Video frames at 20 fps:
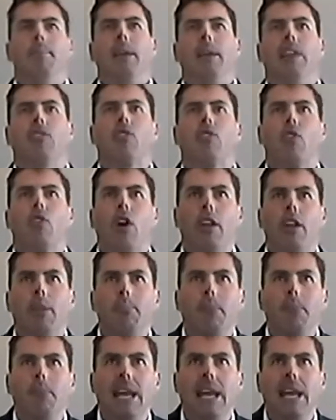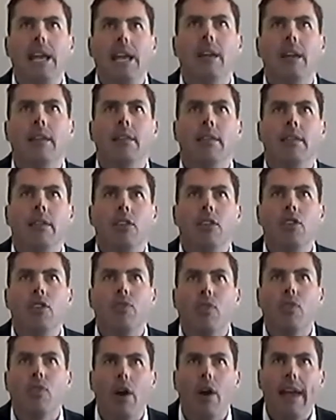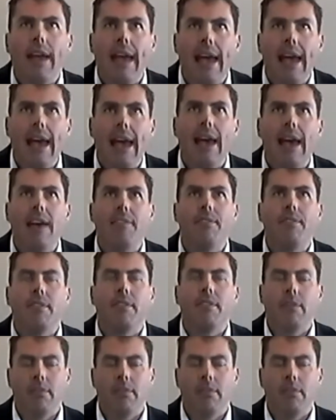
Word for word: it's got to be, you've got to have,